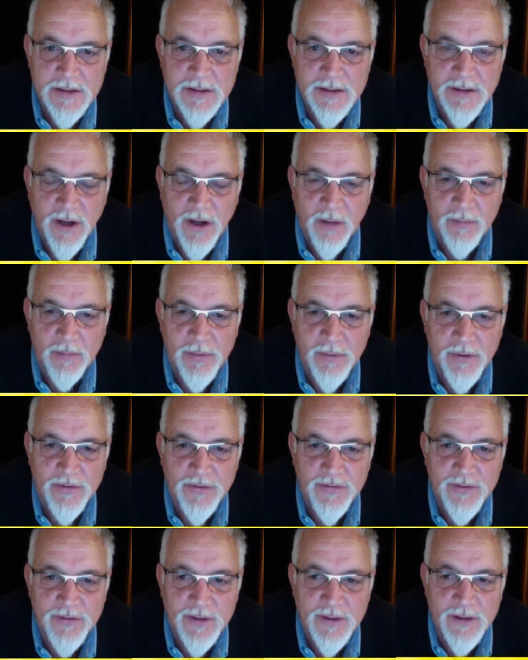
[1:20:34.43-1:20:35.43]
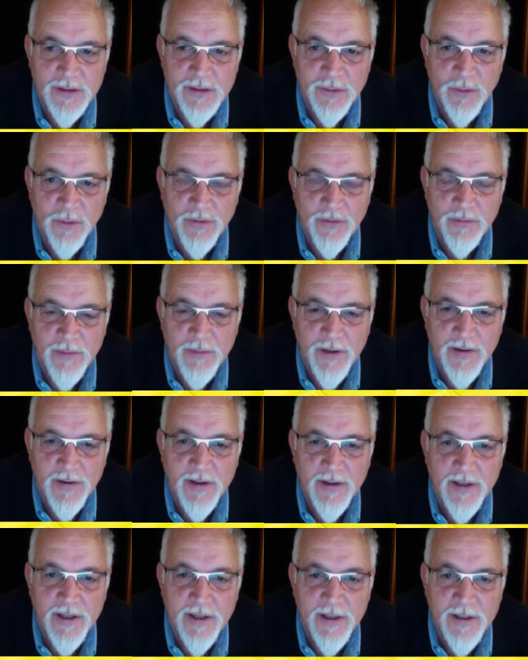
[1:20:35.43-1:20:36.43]
top person in North
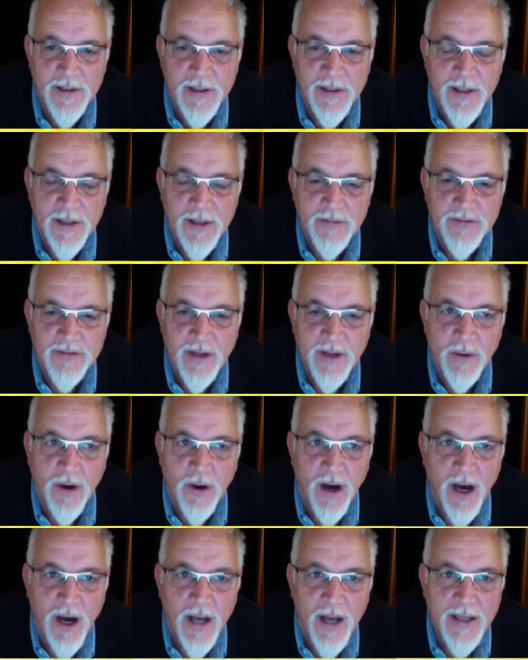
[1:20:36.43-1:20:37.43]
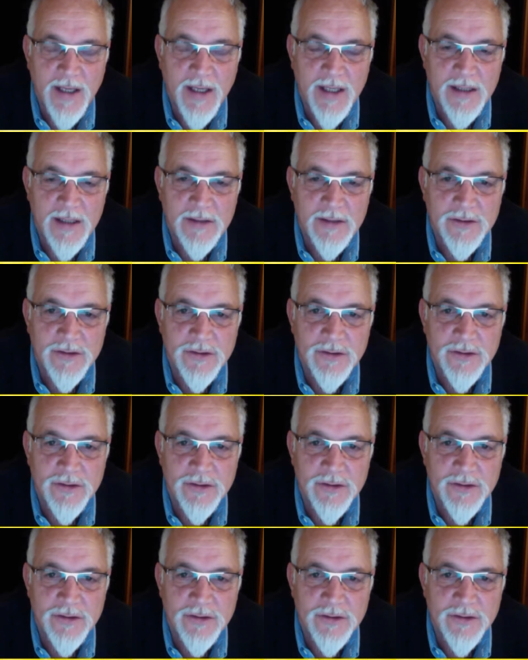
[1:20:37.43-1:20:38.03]
America. So I can